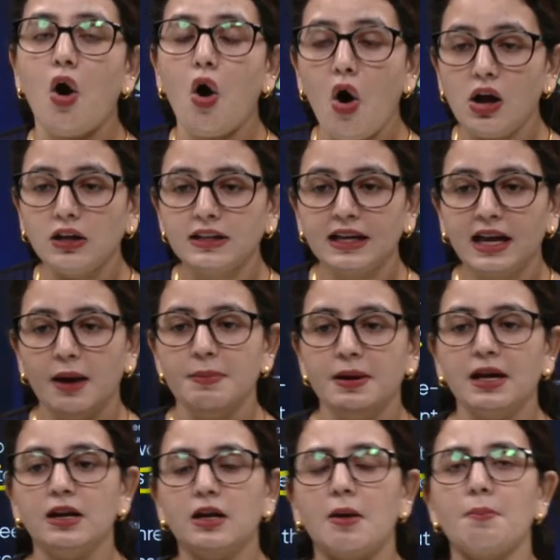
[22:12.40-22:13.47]
all the
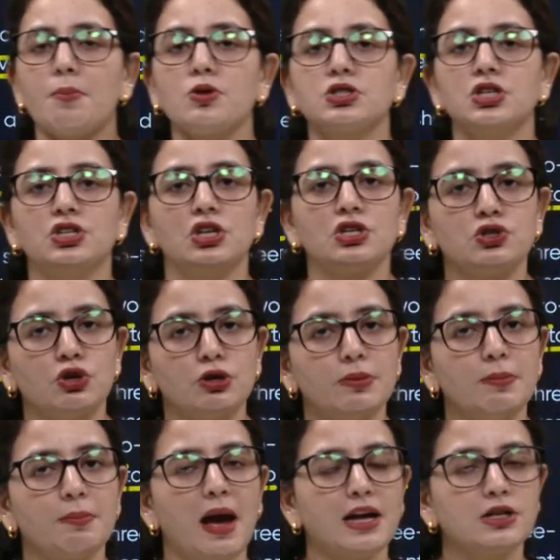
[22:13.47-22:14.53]
chemical composition should
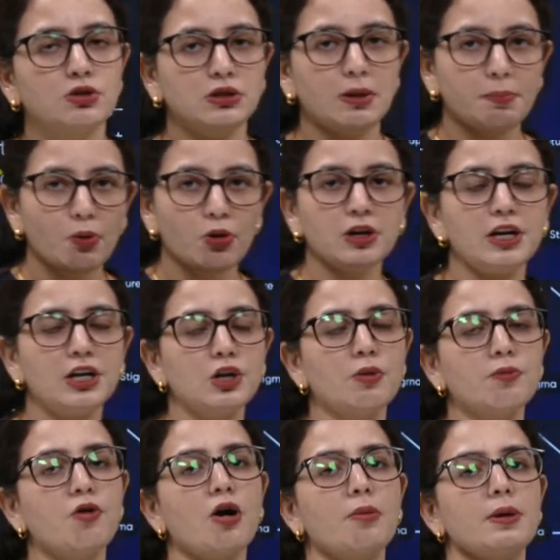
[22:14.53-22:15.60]
be matched, so the pollen
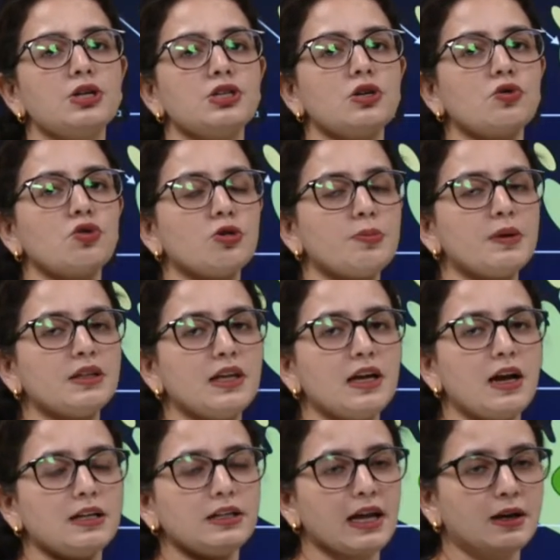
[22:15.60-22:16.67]
tube formation could be
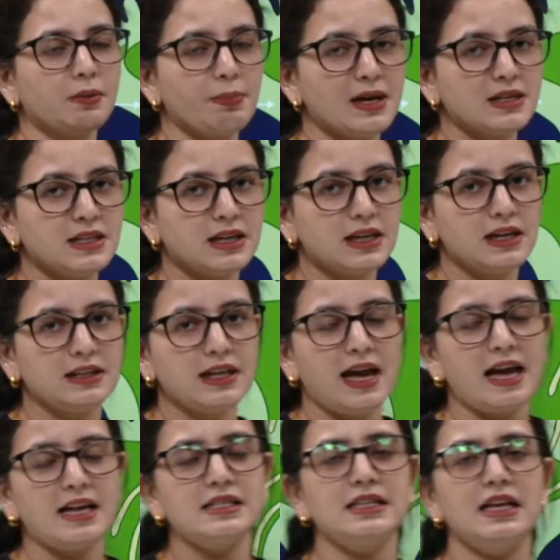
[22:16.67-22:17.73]
there, and that basically
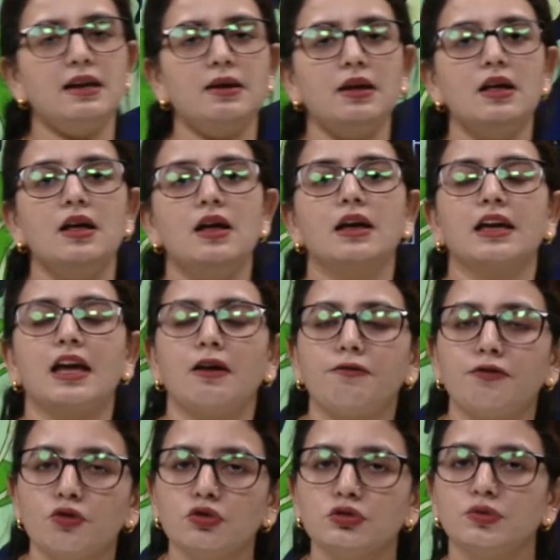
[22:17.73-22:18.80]
the egg cell can
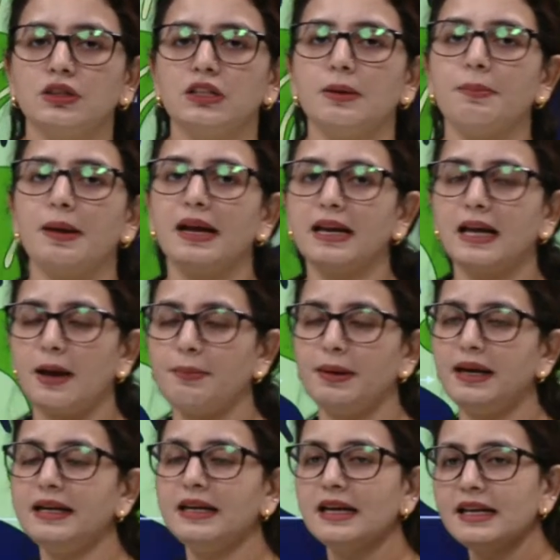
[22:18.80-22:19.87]
fuse with the male
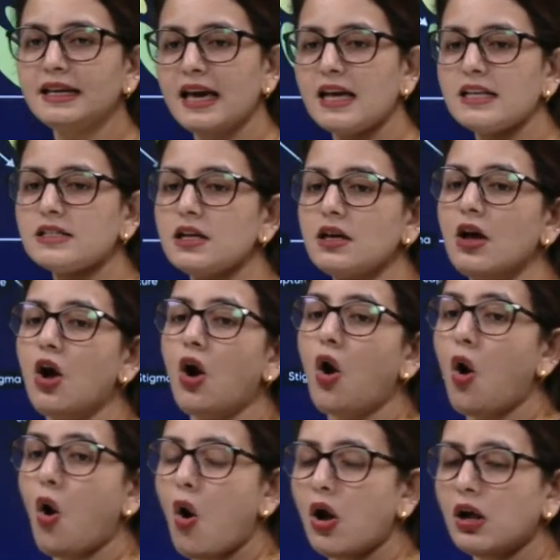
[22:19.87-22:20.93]
gamete. Yes,
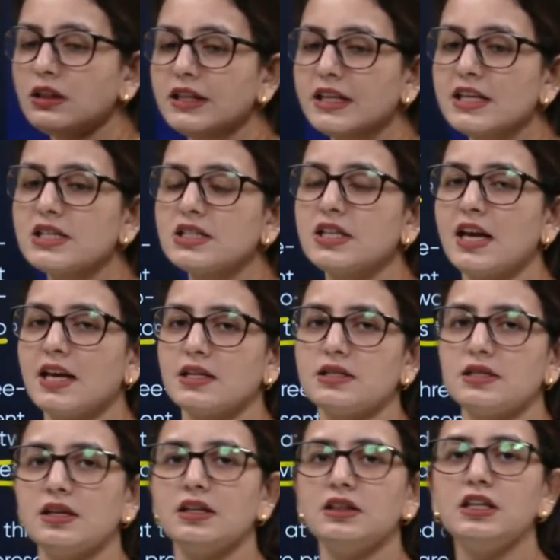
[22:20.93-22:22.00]
all these
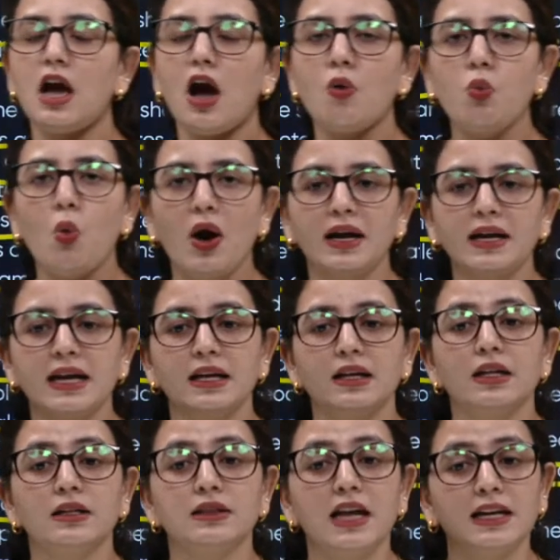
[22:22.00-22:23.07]
things, the
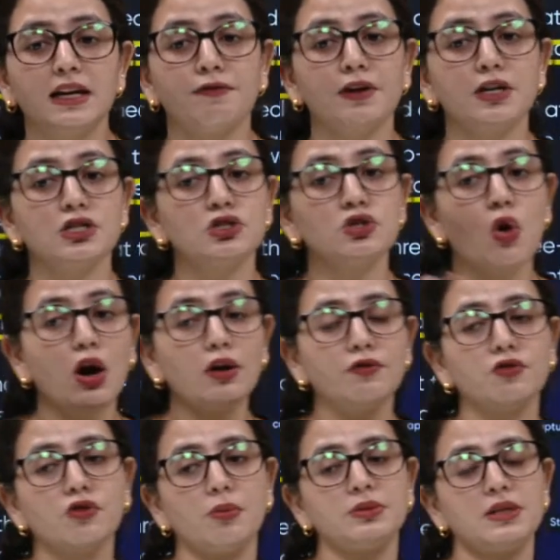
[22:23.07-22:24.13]
avoiding that if it's
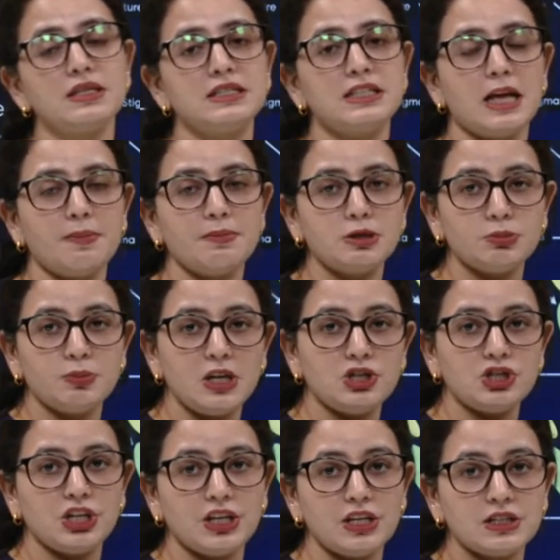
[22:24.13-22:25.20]
not from the same
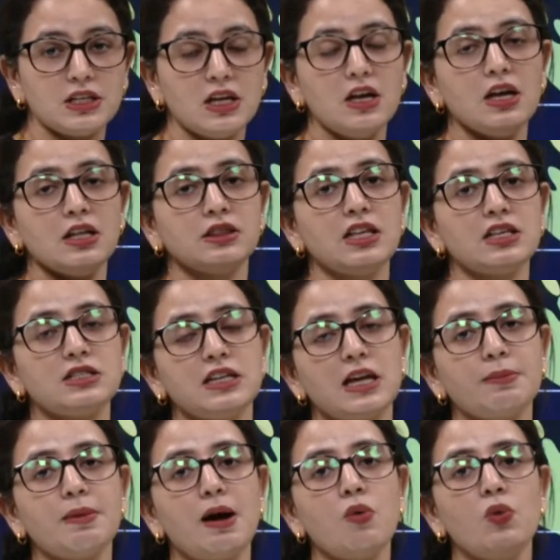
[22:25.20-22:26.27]
species, the
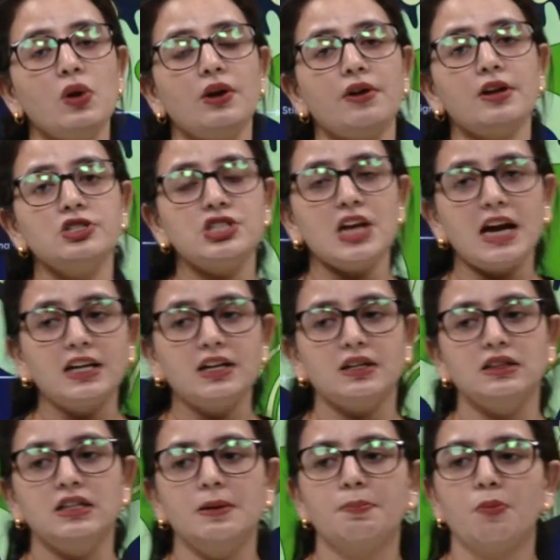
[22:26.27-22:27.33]
stigma will reject
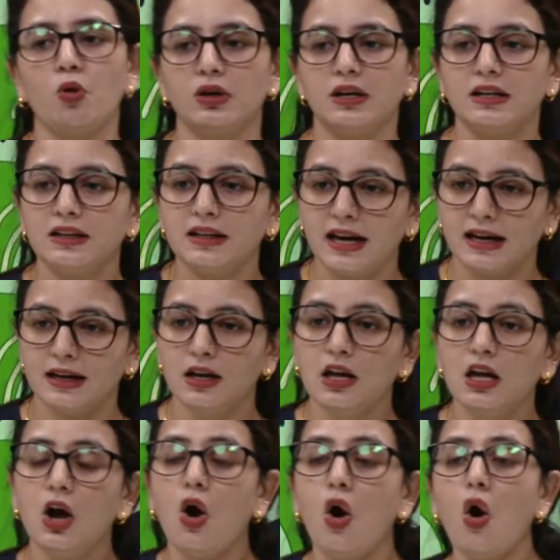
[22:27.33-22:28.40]
the pollen grain.
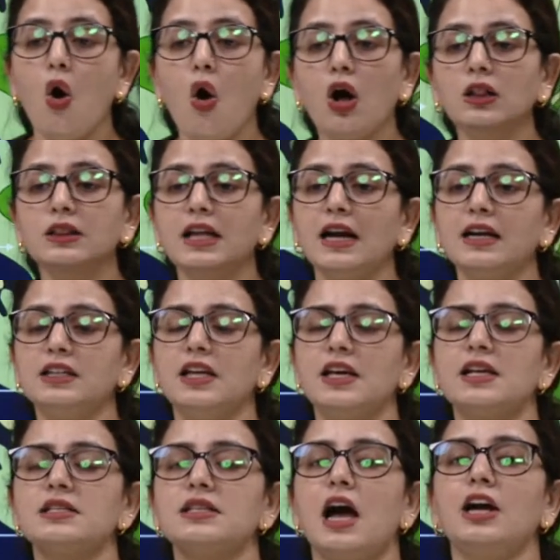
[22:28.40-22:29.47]
All that
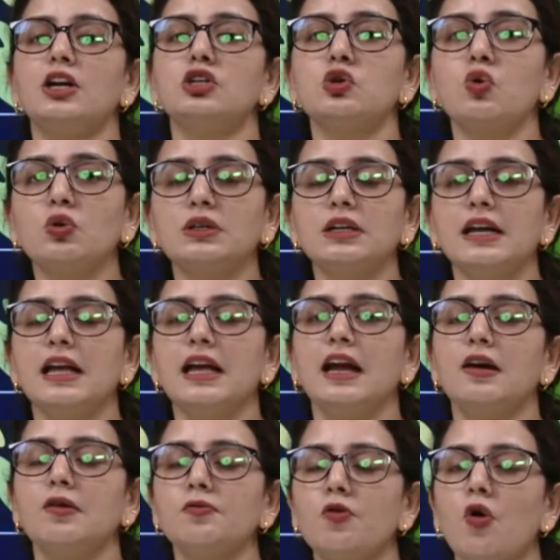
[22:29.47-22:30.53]
things are totally
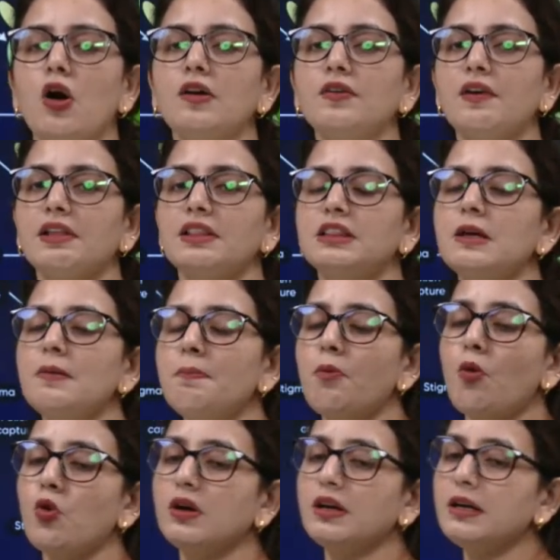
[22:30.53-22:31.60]
involved in the
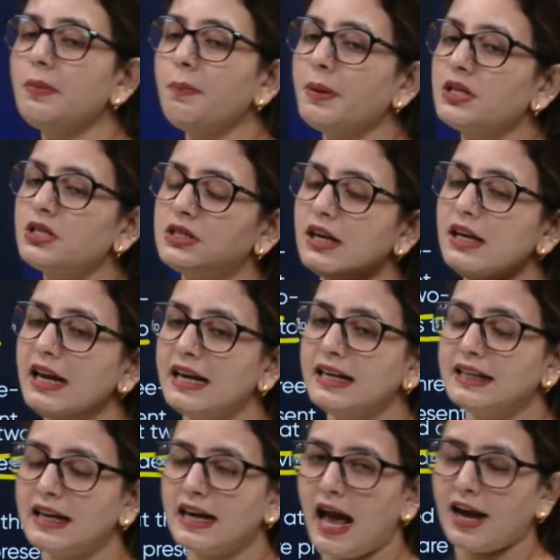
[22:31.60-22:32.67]
pollen pistil
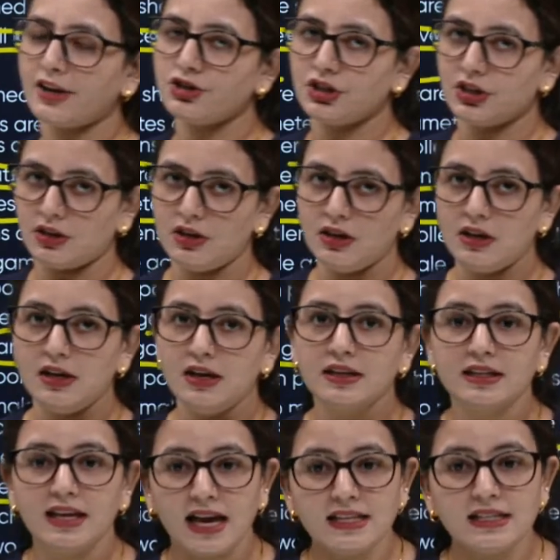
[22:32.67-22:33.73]
interaction.
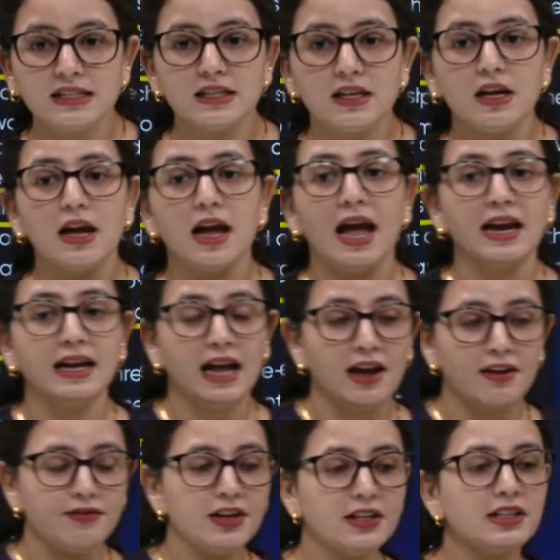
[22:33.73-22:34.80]
Yes, and
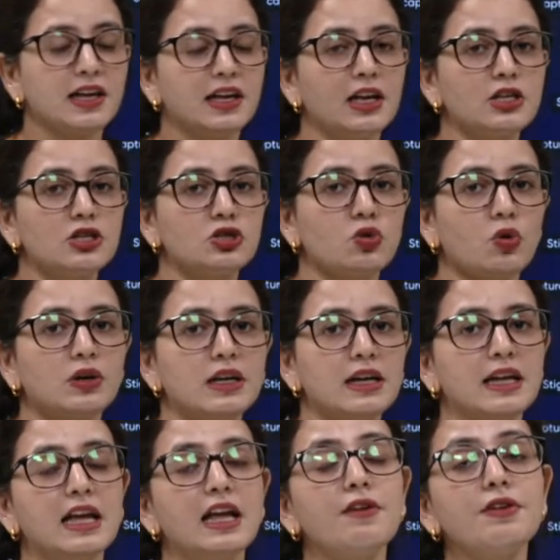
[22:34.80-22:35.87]
everything is
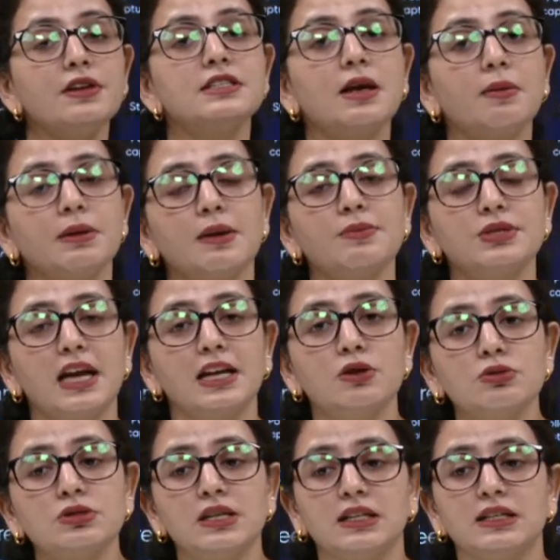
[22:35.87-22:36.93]
totally, even sometimes can
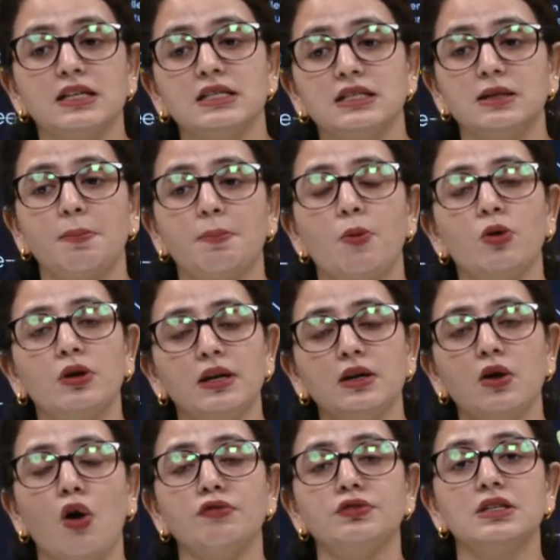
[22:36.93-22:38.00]
you see this, the
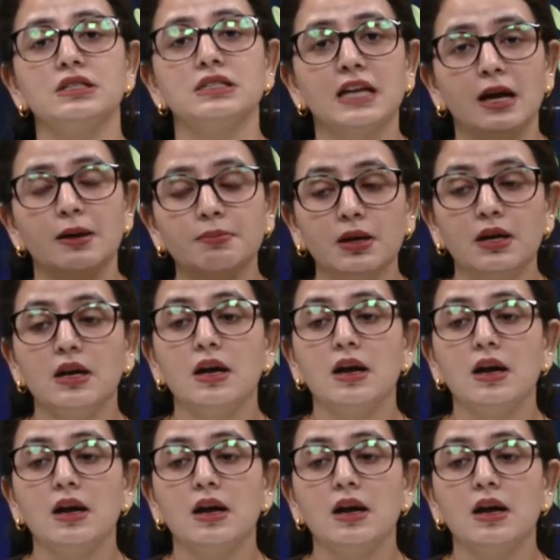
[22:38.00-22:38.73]
pollen of the same